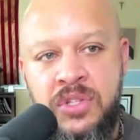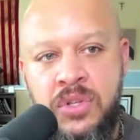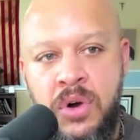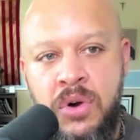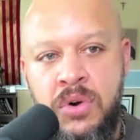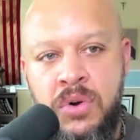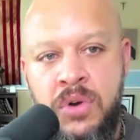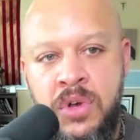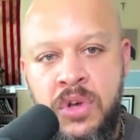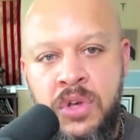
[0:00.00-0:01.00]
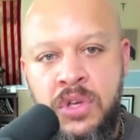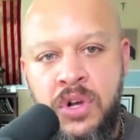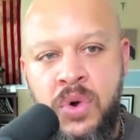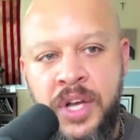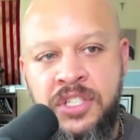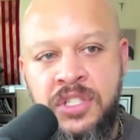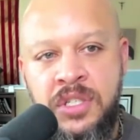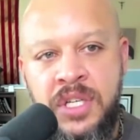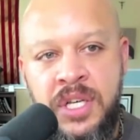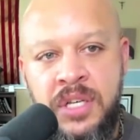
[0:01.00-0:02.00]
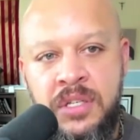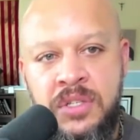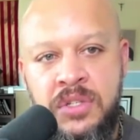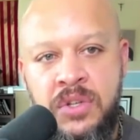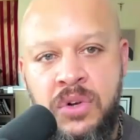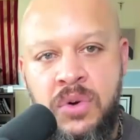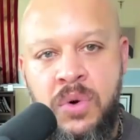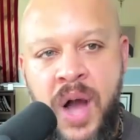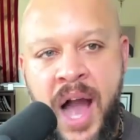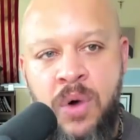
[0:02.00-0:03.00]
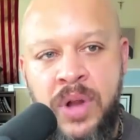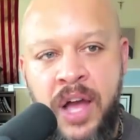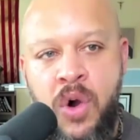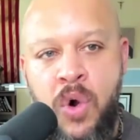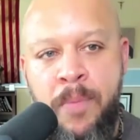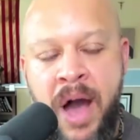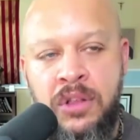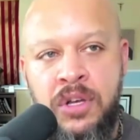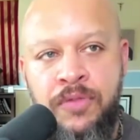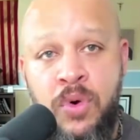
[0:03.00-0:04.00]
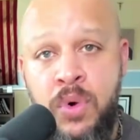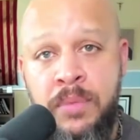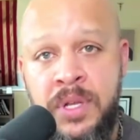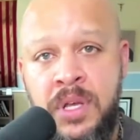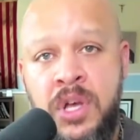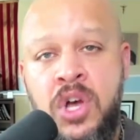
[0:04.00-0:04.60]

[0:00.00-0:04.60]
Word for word: So your question is, you know, how would I go about looking for a woman?